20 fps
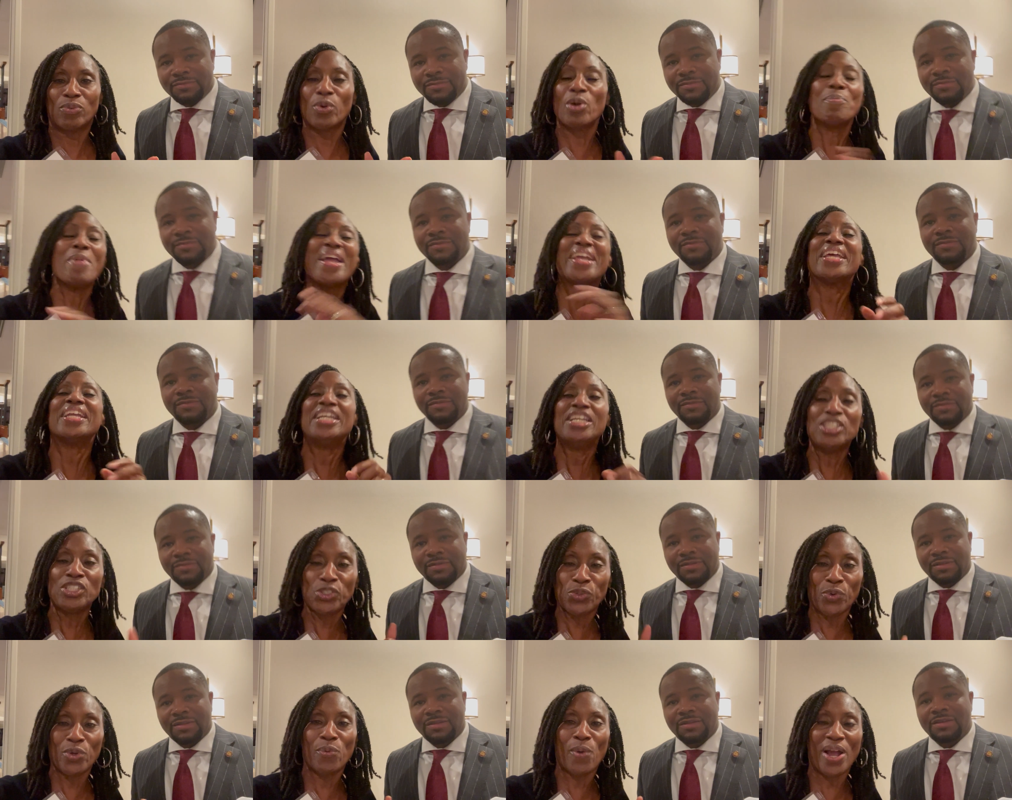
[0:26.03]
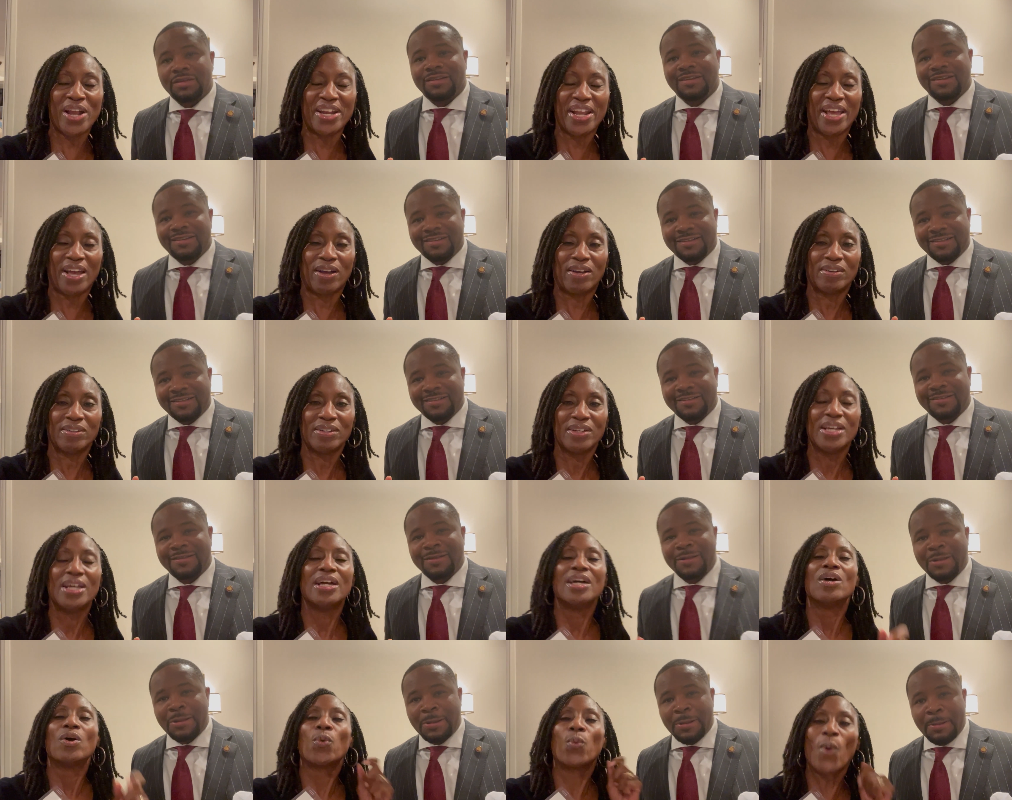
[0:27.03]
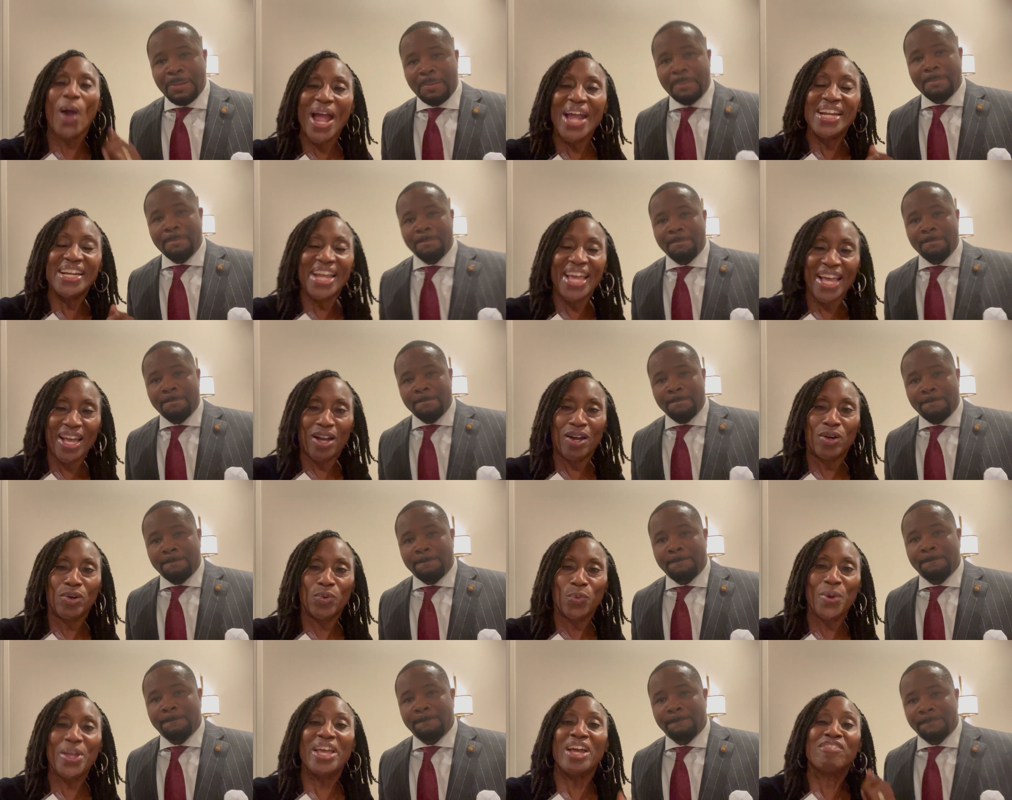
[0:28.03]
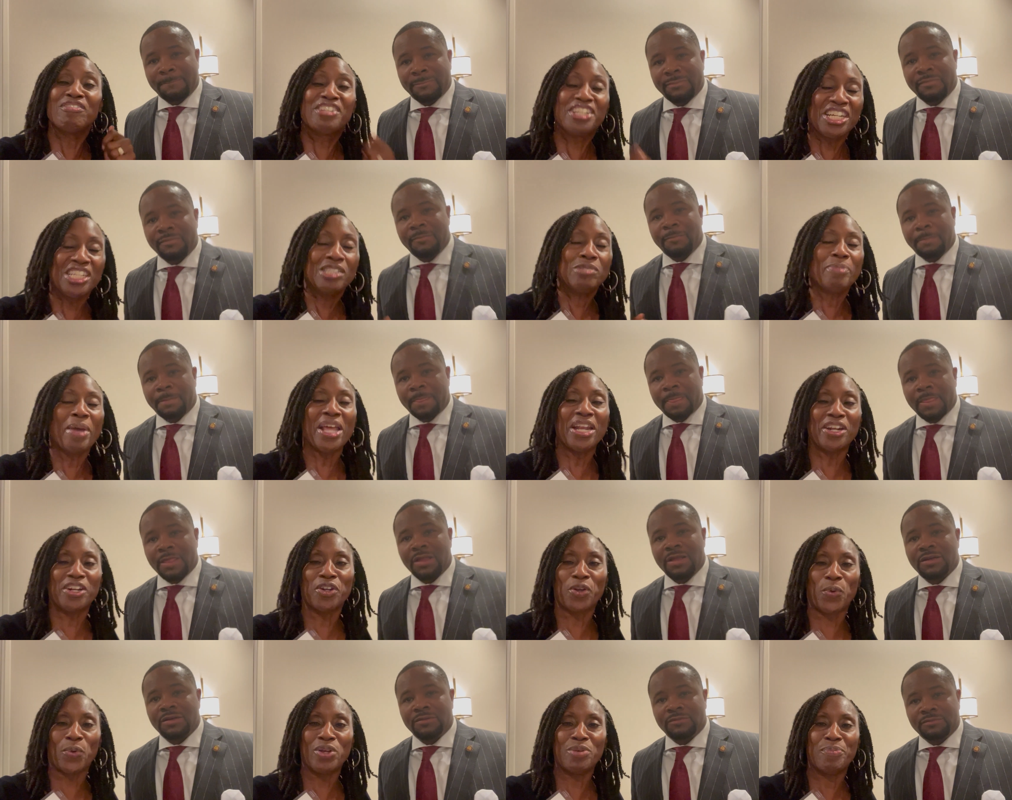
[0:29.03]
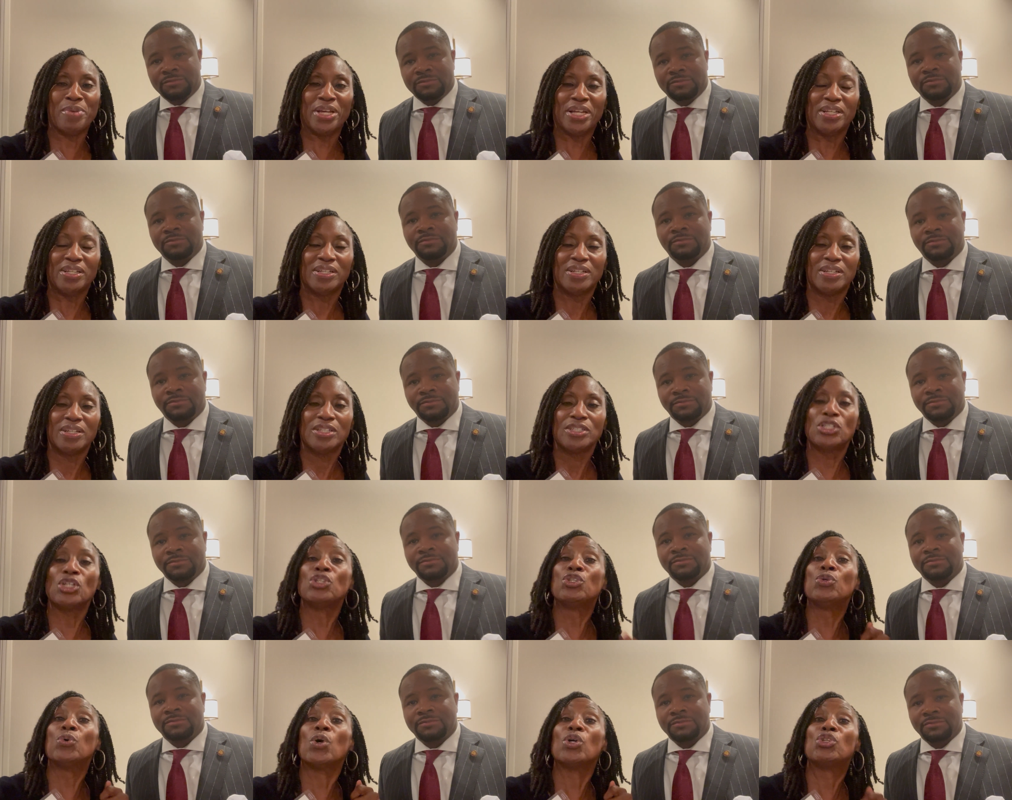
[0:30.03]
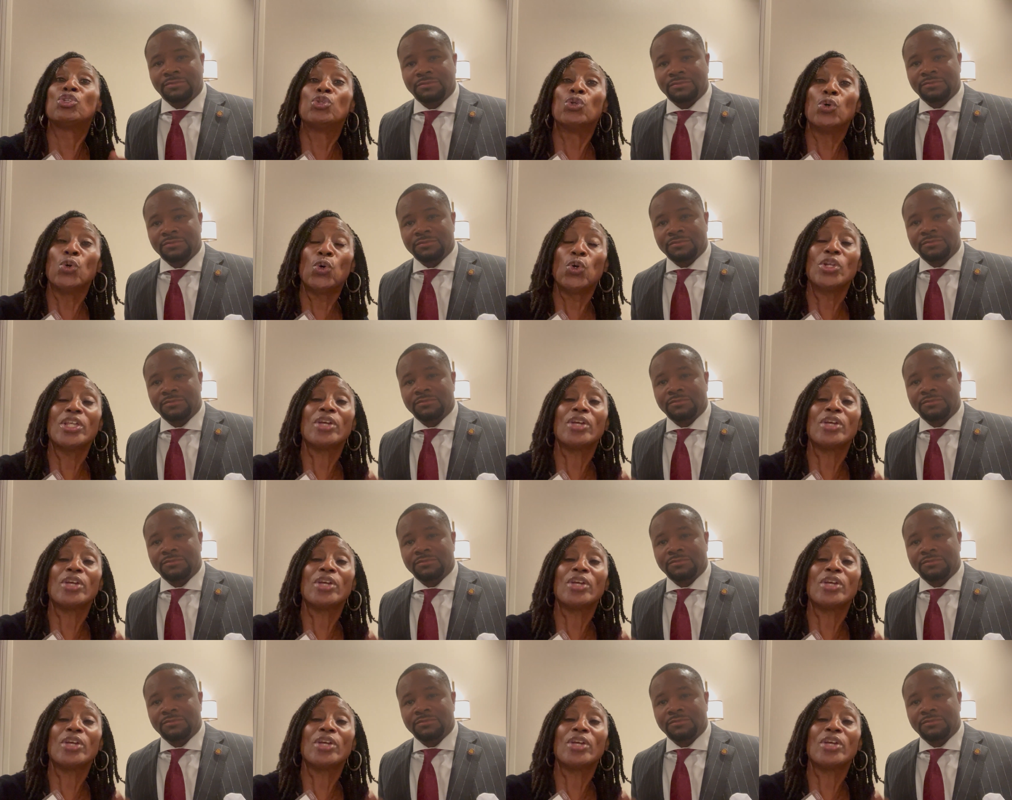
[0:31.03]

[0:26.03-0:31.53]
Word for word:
Speaker 1: We're making history right now. Right now, we have just made an agreement to do a dual